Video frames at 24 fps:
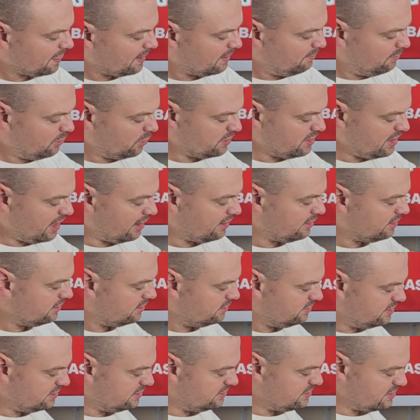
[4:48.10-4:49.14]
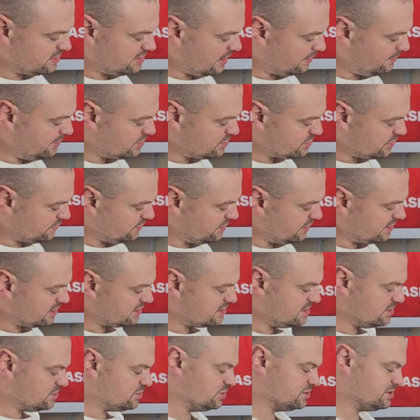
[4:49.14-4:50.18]
But yeah, the, the damage on
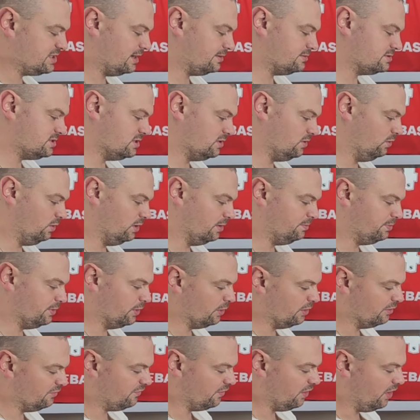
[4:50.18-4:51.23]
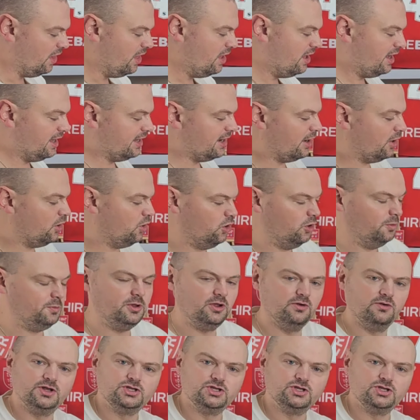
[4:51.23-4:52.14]
this, it's just absolutely beautiful. And I hope you're